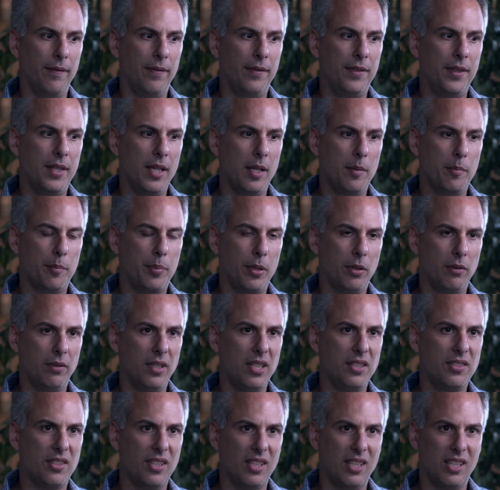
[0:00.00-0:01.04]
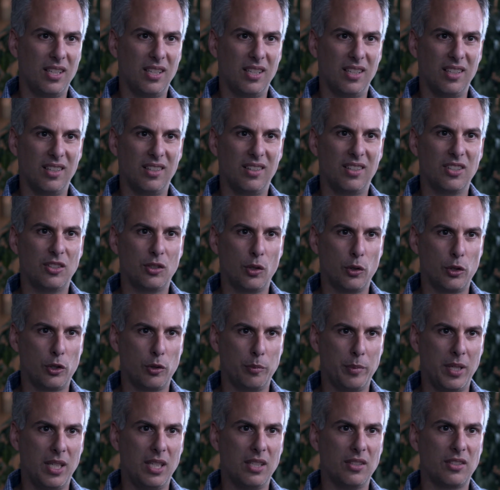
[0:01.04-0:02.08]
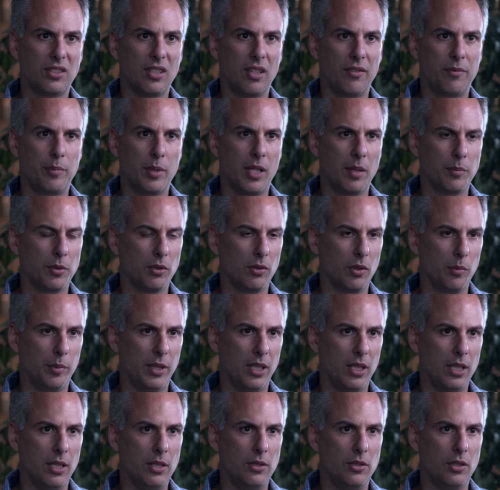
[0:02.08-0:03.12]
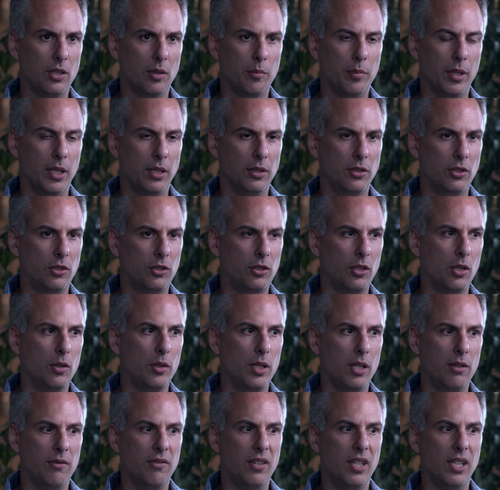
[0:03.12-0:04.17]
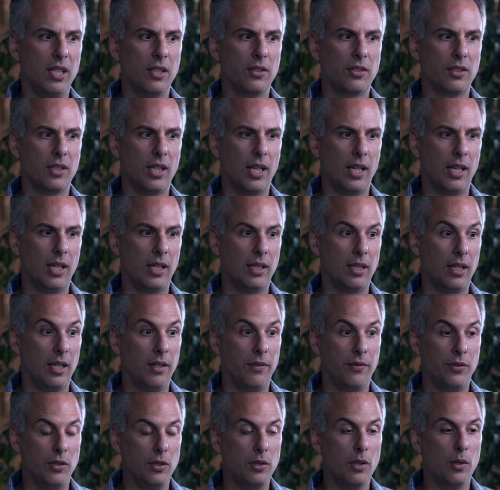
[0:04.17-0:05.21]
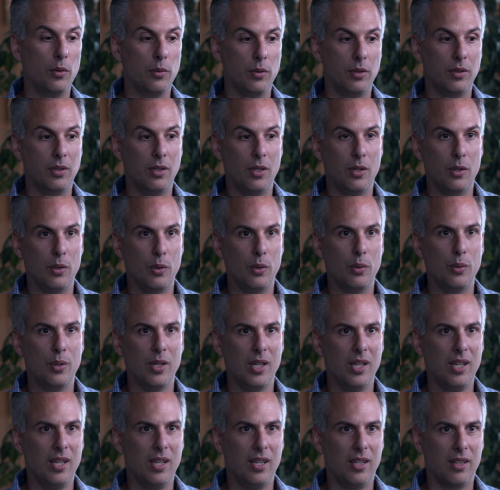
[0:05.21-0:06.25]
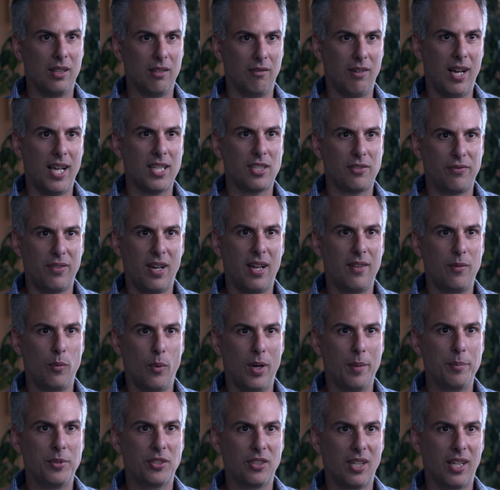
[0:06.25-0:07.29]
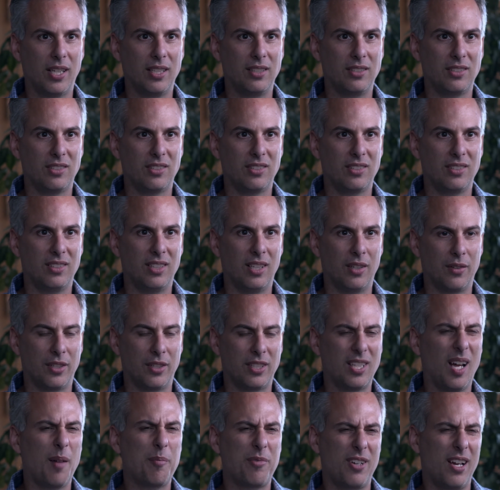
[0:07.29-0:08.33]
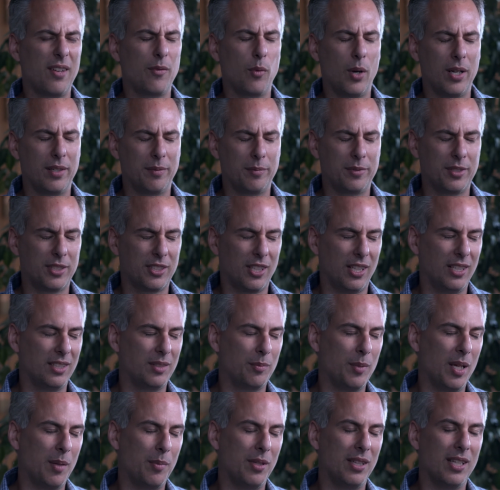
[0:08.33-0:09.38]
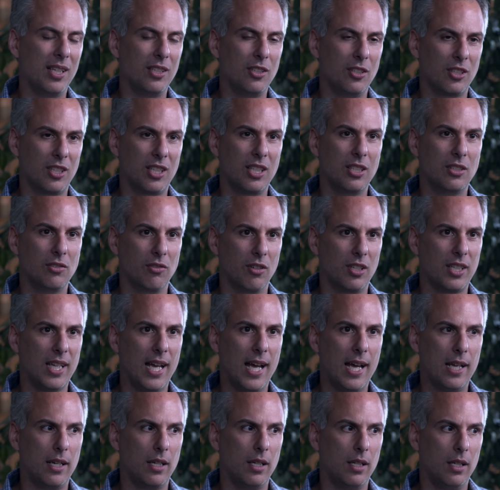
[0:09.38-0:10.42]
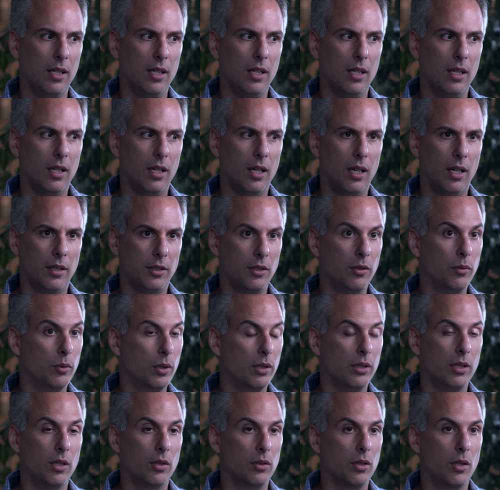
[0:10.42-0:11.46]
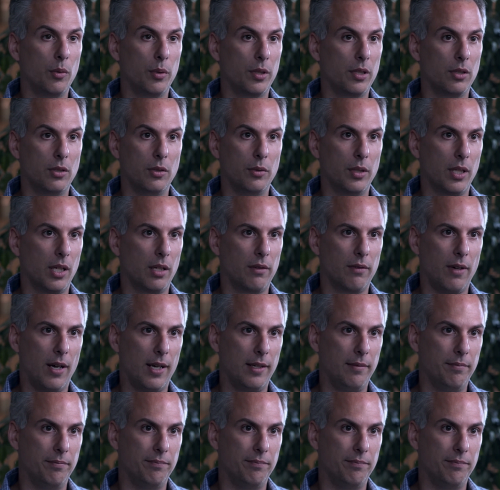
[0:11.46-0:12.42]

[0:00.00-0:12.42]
then policing the social media stuff becomes a little bit easier. But it's so invidious, and if you don't know the last 5 websites, the top 5 websites maybe that your kids look at, you really don't know what they're doing online,